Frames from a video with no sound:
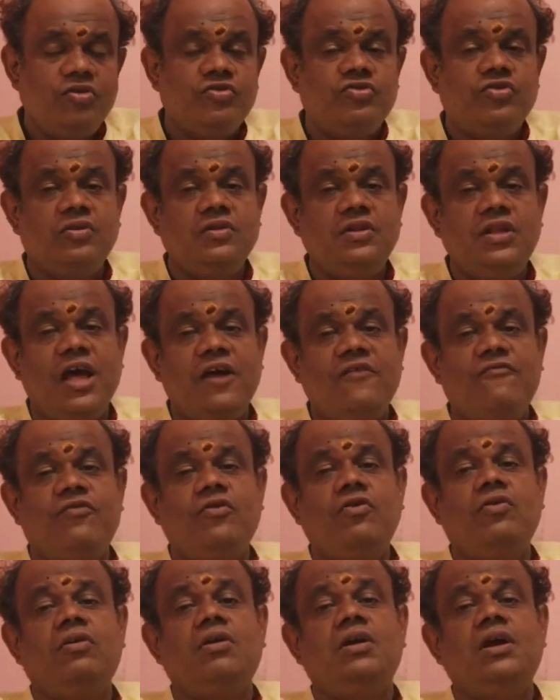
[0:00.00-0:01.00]
So
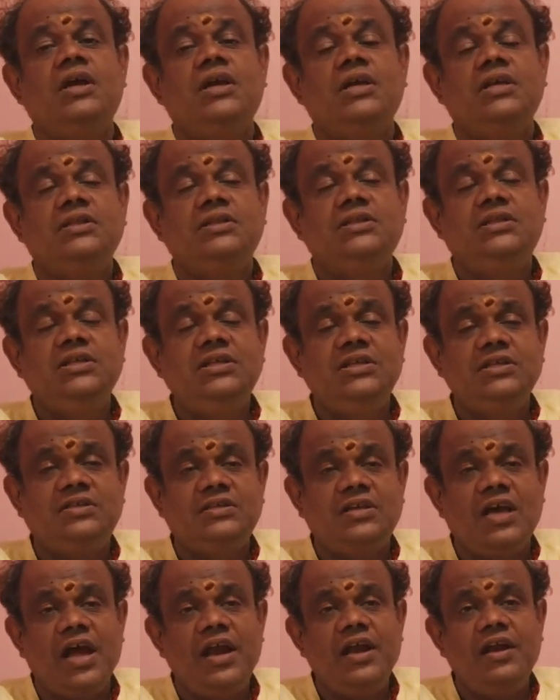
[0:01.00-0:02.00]
therefore,
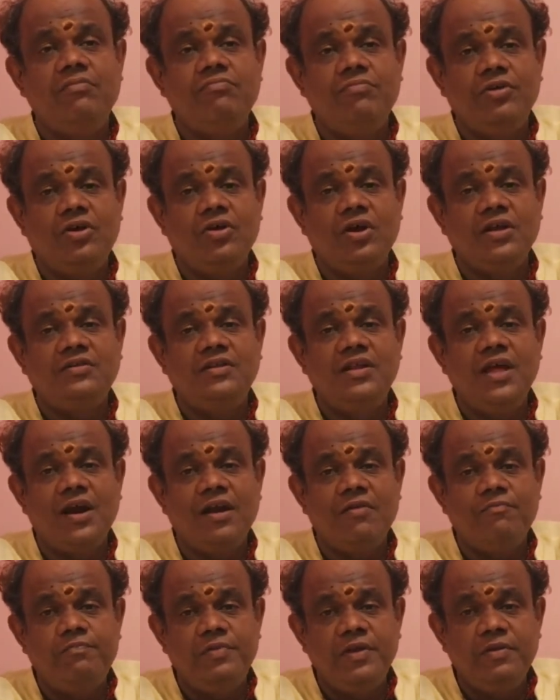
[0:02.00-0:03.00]
because
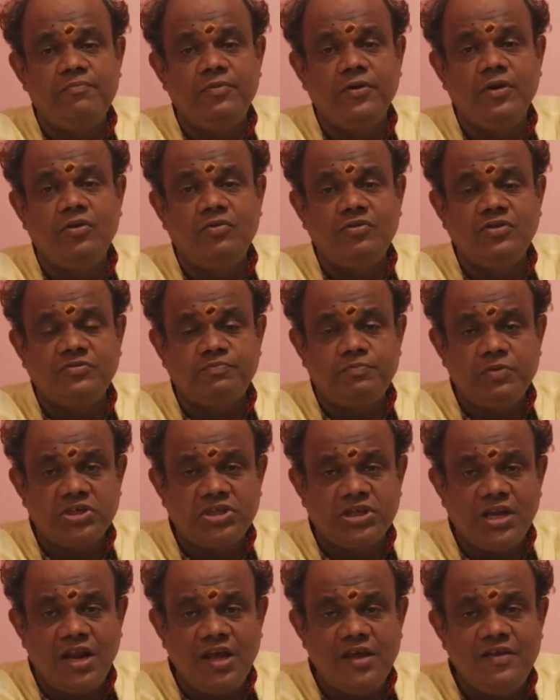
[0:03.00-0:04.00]
there are people who
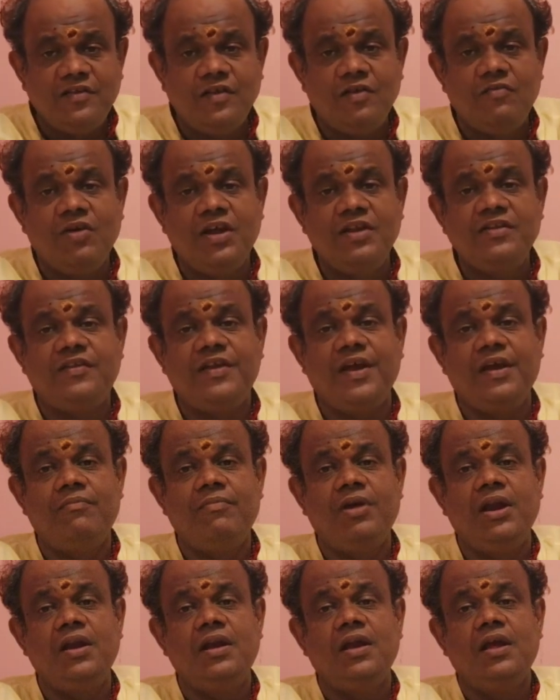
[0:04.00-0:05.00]
specialize in one
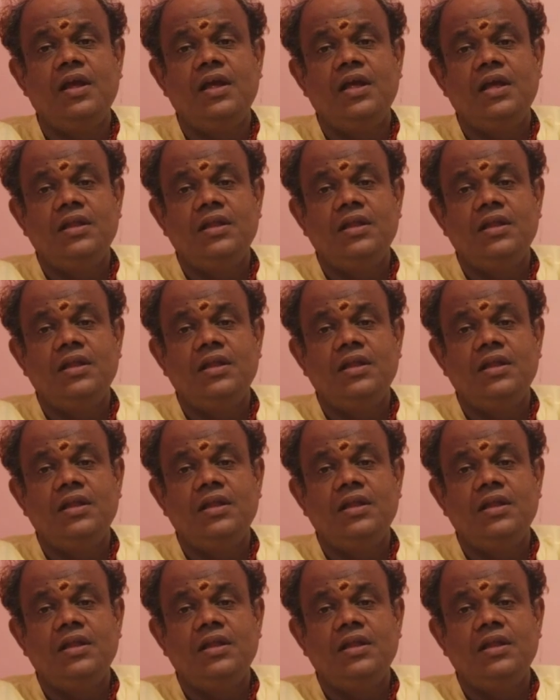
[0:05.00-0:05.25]
segment,